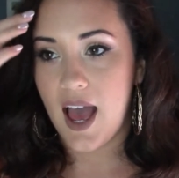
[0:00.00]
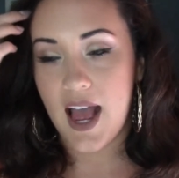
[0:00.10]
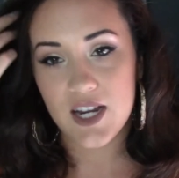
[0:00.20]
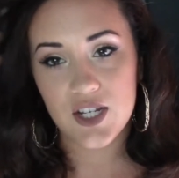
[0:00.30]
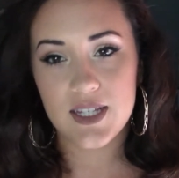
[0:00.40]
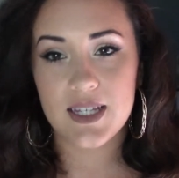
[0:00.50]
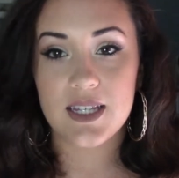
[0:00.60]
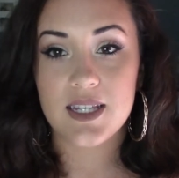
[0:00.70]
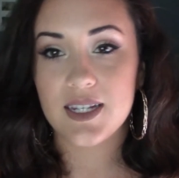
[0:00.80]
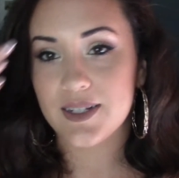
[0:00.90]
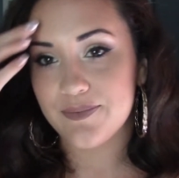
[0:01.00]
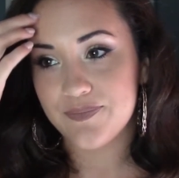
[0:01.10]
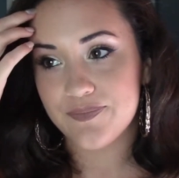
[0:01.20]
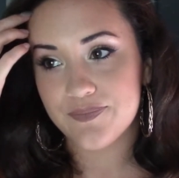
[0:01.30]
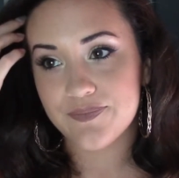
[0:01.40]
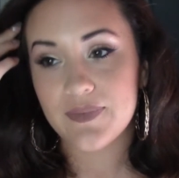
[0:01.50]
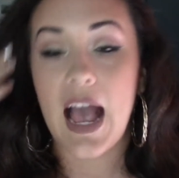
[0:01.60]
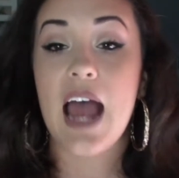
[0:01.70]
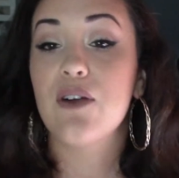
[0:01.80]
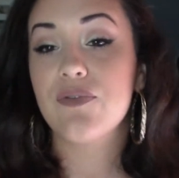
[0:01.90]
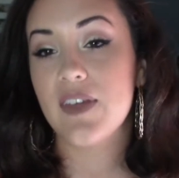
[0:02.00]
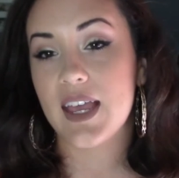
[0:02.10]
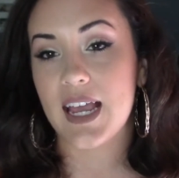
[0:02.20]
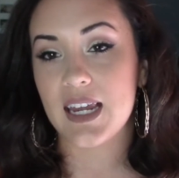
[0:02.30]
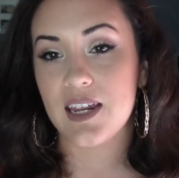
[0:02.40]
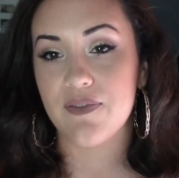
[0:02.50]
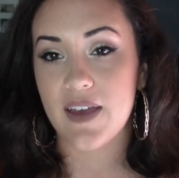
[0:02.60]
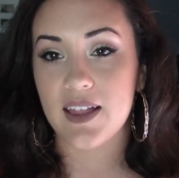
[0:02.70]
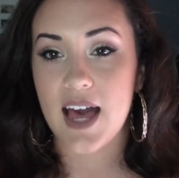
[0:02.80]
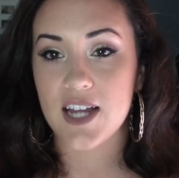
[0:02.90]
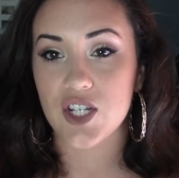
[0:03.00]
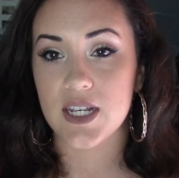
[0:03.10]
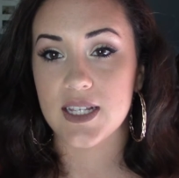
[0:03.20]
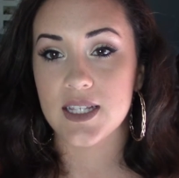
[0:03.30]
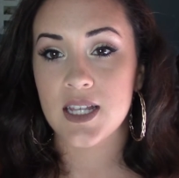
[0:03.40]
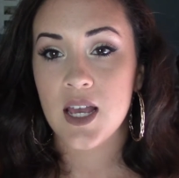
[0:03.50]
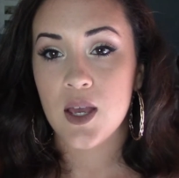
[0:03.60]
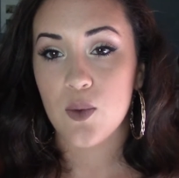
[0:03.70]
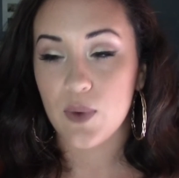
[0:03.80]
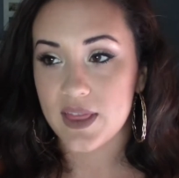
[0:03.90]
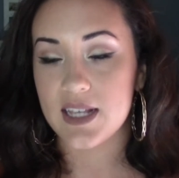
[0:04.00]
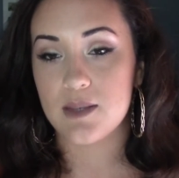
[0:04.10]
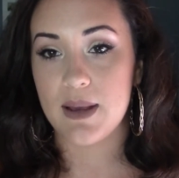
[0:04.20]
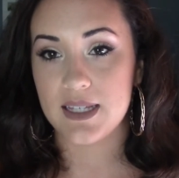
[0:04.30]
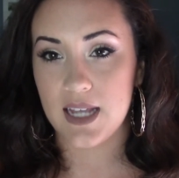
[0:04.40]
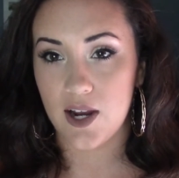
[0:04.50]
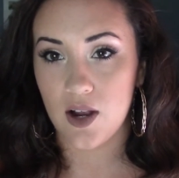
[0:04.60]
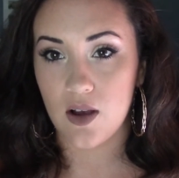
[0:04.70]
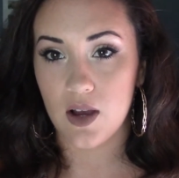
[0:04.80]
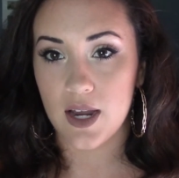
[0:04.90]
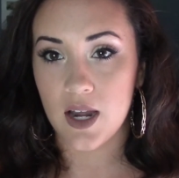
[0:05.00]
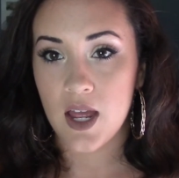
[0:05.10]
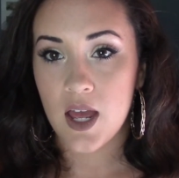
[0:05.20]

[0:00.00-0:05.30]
don't feel like I need fake lashes with this mascara on.